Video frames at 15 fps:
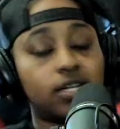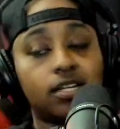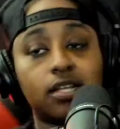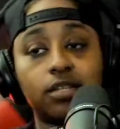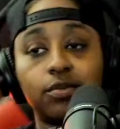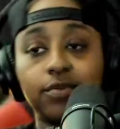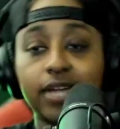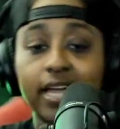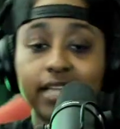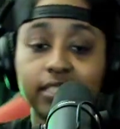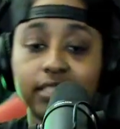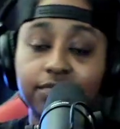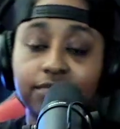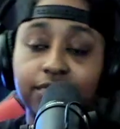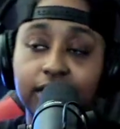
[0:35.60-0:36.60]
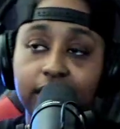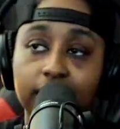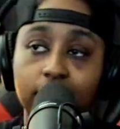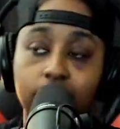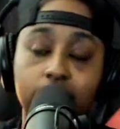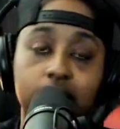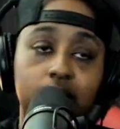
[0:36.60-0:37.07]
another reaction
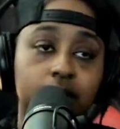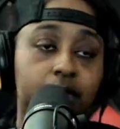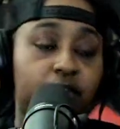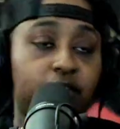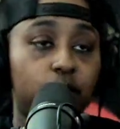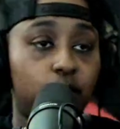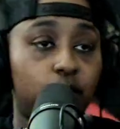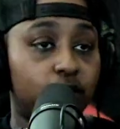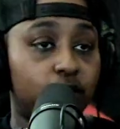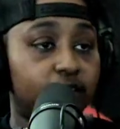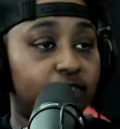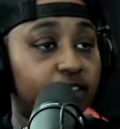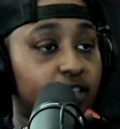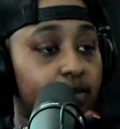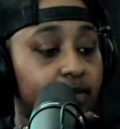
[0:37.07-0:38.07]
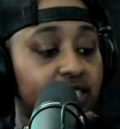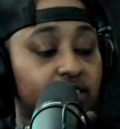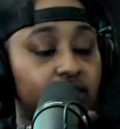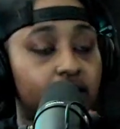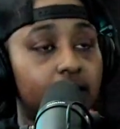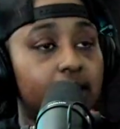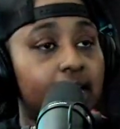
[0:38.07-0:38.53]
video. Before we go any further, make sure
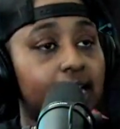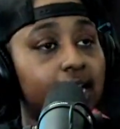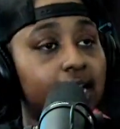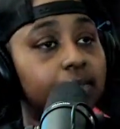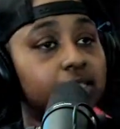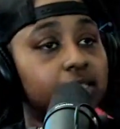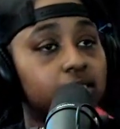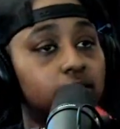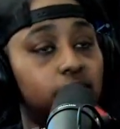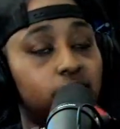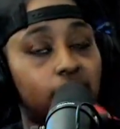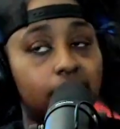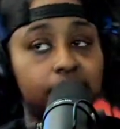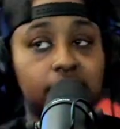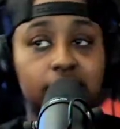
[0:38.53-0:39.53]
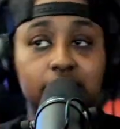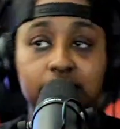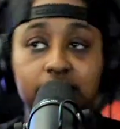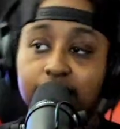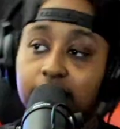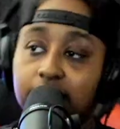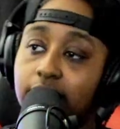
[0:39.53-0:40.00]
y'all like, comment, subscribe, and share this
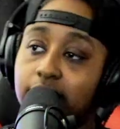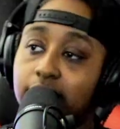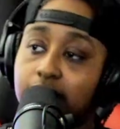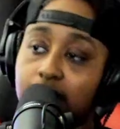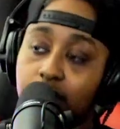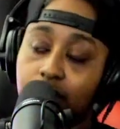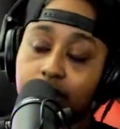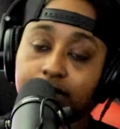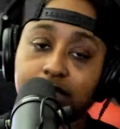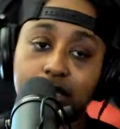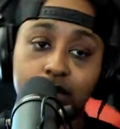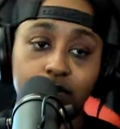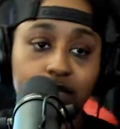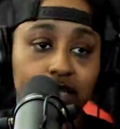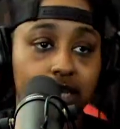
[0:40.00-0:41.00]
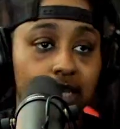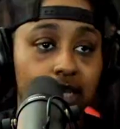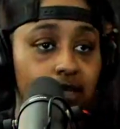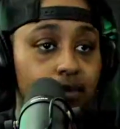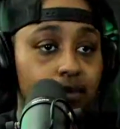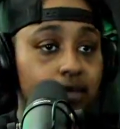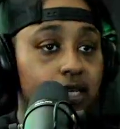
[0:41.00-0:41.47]
video. You dig what I'm saying and what the
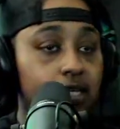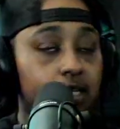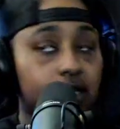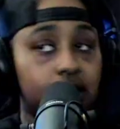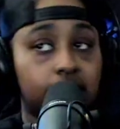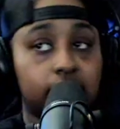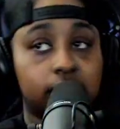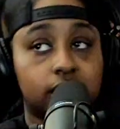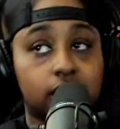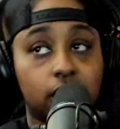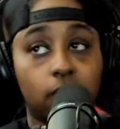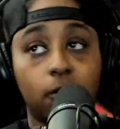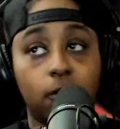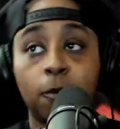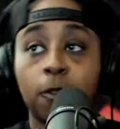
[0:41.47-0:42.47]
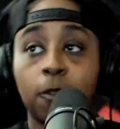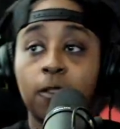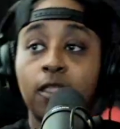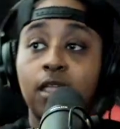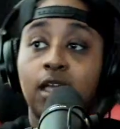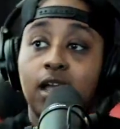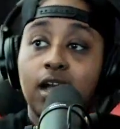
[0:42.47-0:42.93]
goddamn hell y'all league. So,
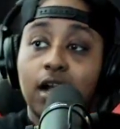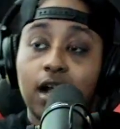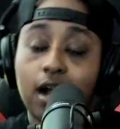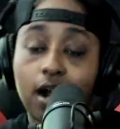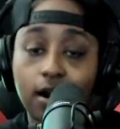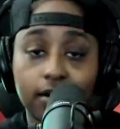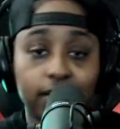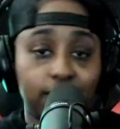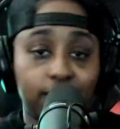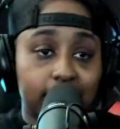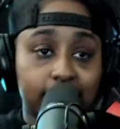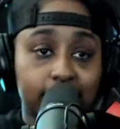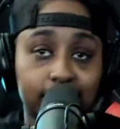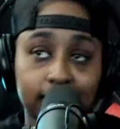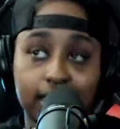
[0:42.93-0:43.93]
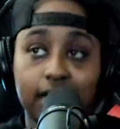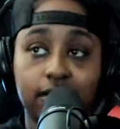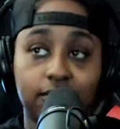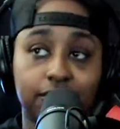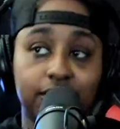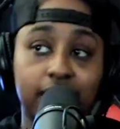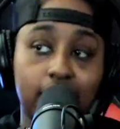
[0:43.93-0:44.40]
I already read the title
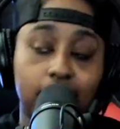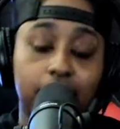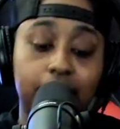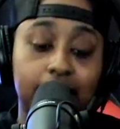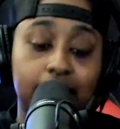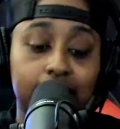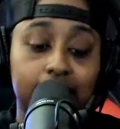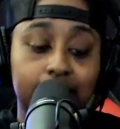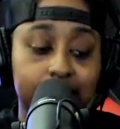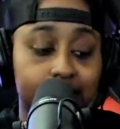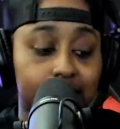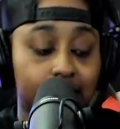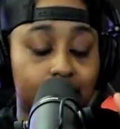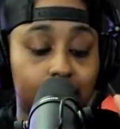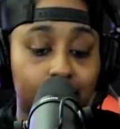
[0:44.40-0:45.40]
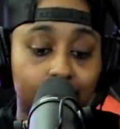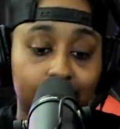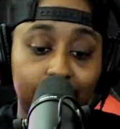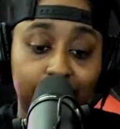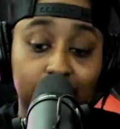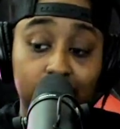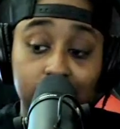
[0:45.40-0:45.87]
for y'all, man. Listen,
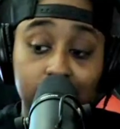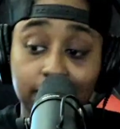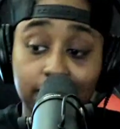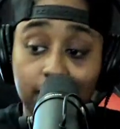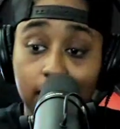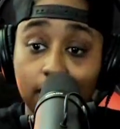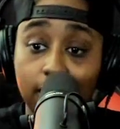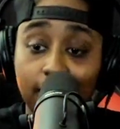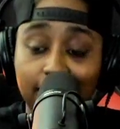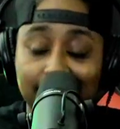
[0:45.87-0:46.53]
first of all,